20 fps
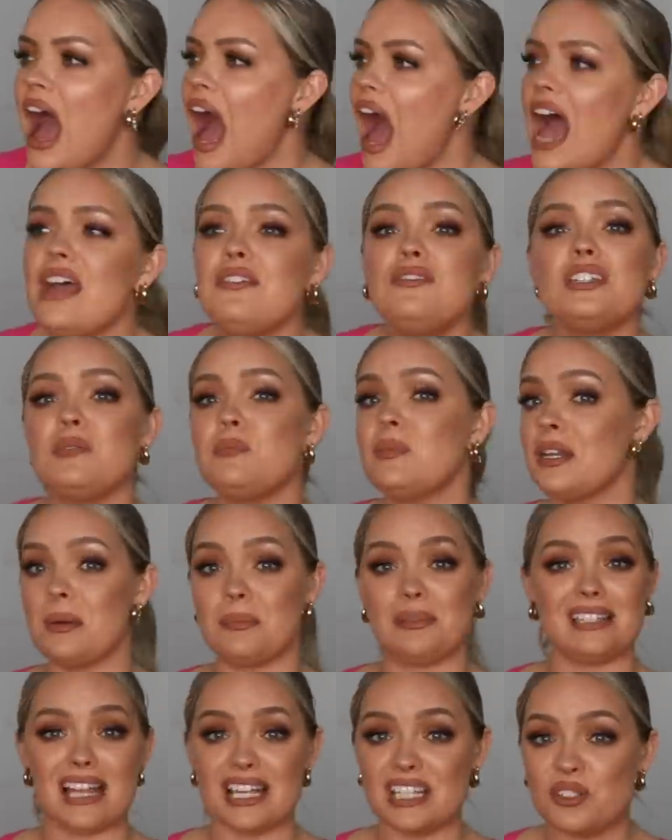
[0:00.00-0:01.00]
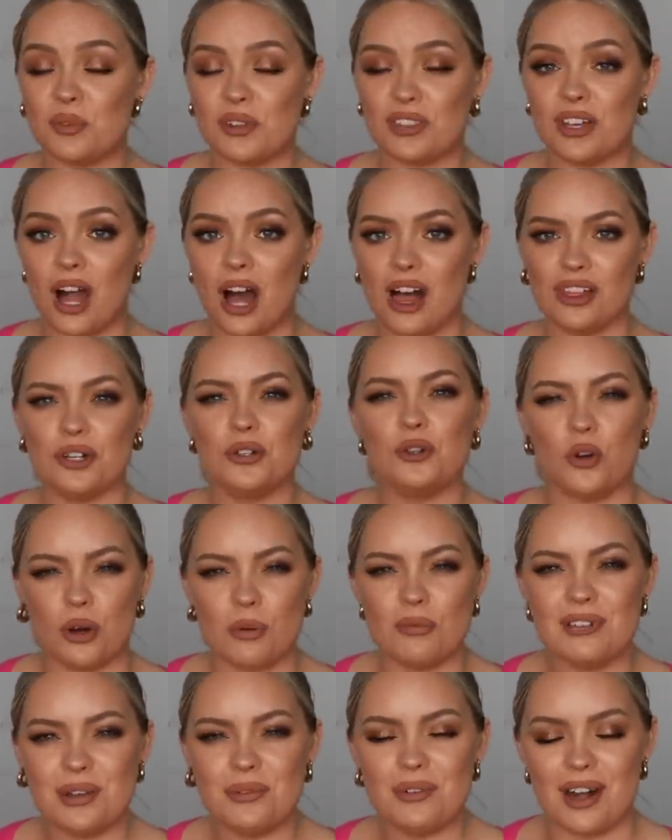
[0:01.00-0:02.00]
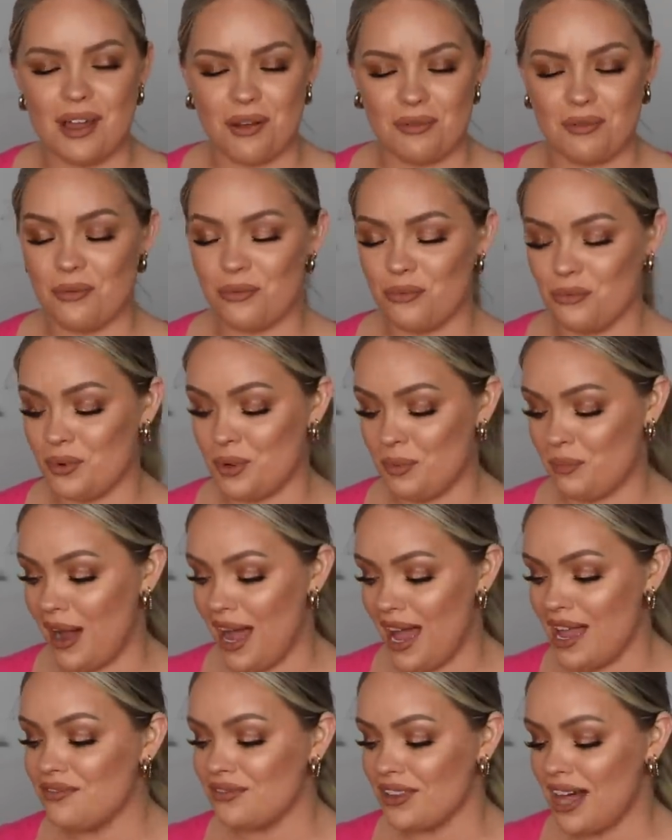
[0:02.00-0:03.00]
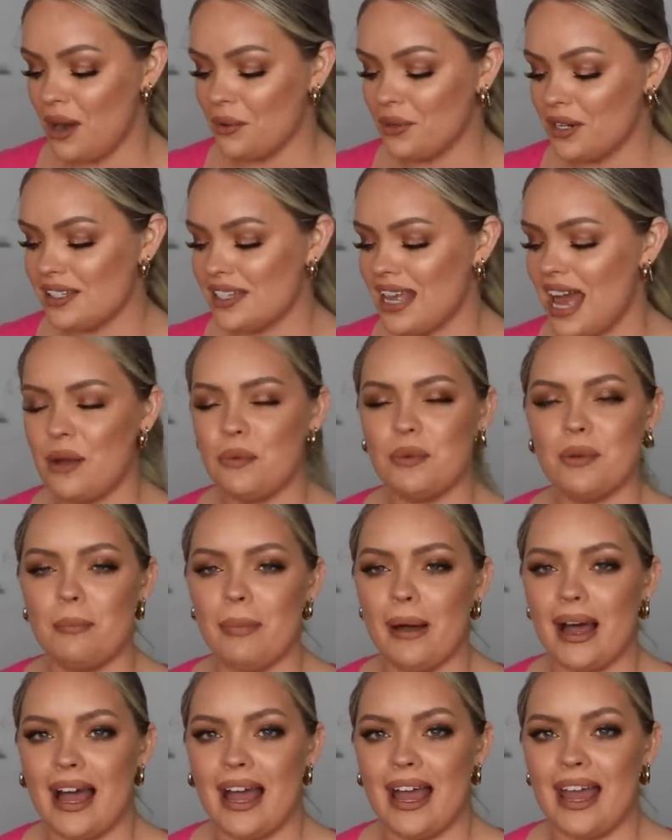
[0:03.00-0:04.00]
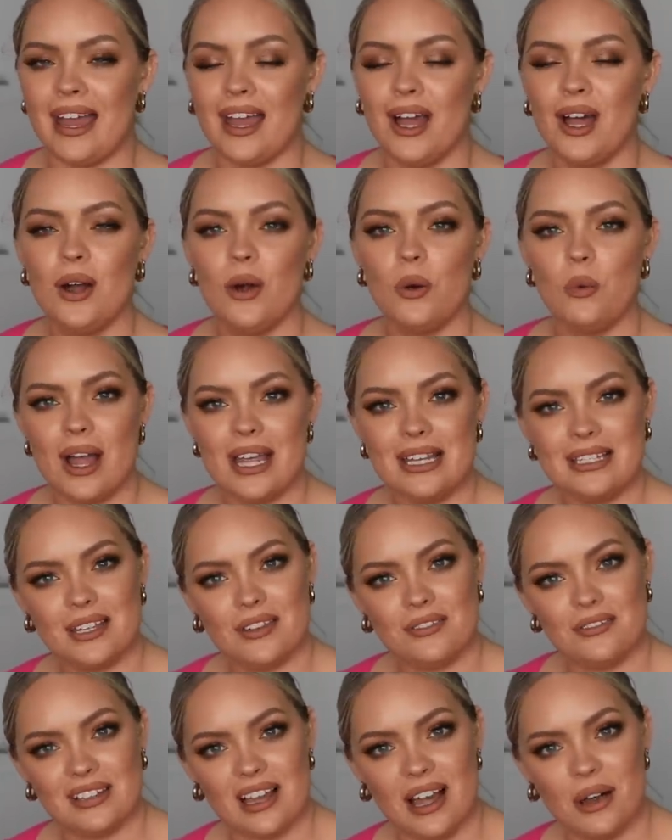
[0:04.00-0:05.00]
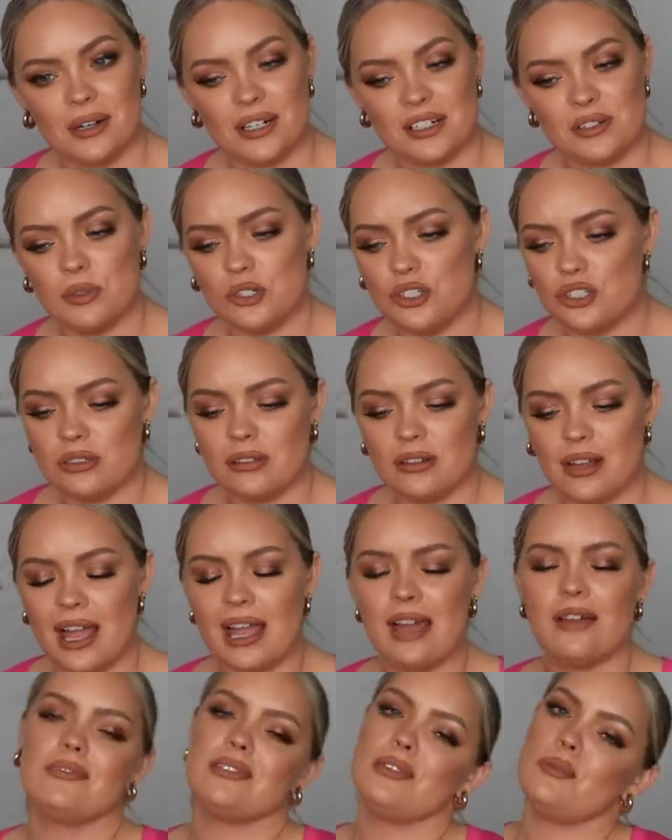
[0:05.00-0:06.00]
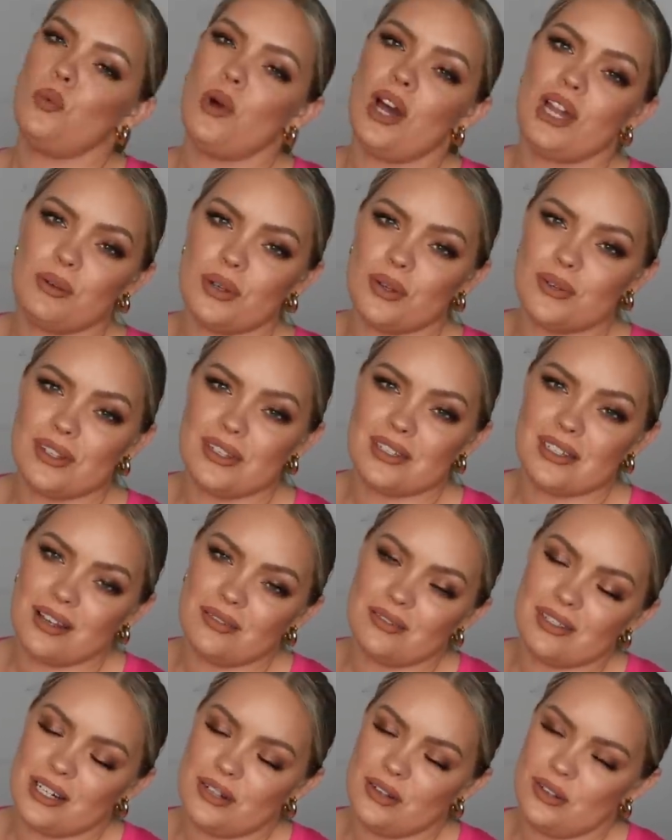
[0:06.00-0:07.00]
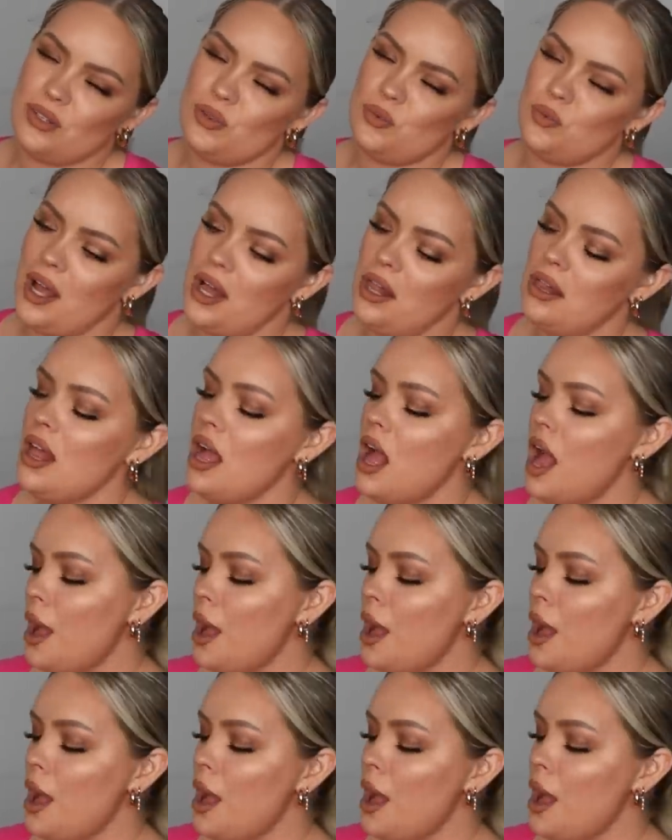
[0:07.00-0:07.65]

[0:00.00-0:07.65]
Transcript: I've just been obsessed with color. Normally when I would buy flowers, I would buy white flowers, which I have some white roses downstairs as well.